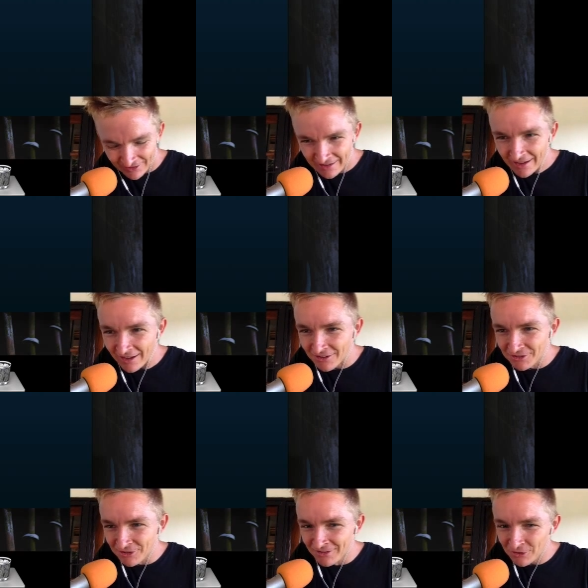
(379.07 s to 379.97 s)
Yeah,
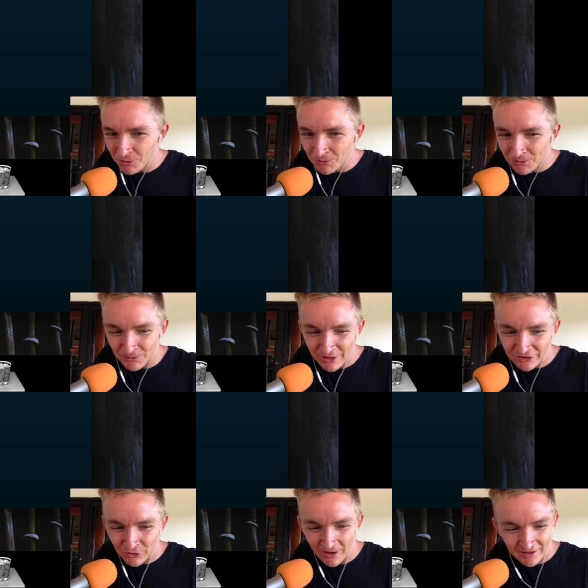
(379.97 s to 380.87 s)
so
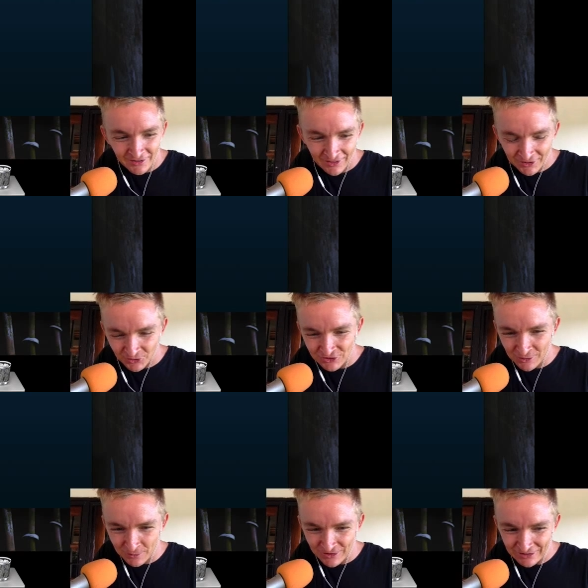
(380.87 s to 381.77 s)
that's great. Thanks for
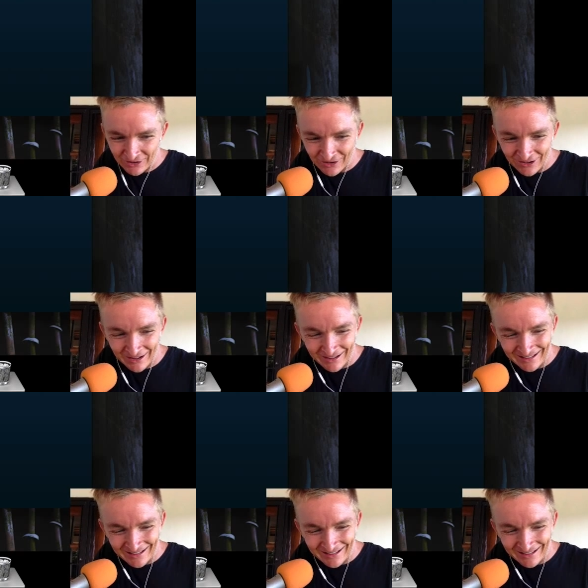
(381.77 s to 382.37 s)
jumping on the call.